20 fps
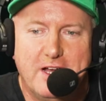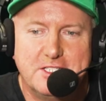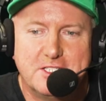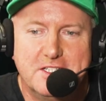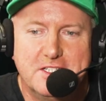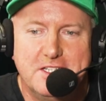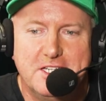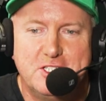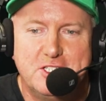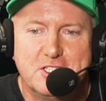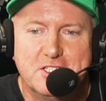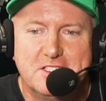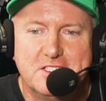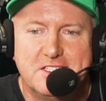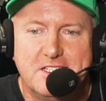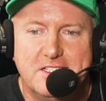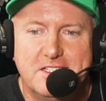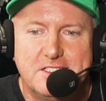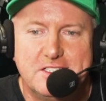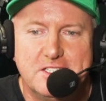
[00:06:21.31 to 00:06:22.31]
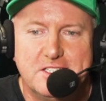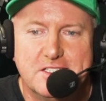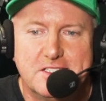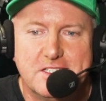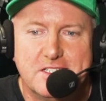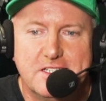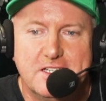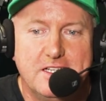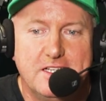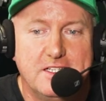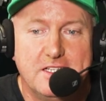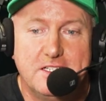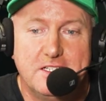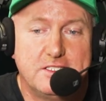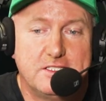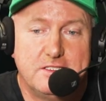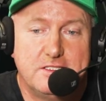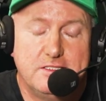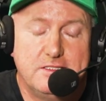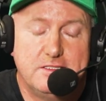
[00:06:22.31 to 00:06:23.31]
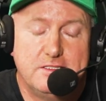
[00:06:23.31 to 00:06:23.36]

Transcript: for age conditions is just a, is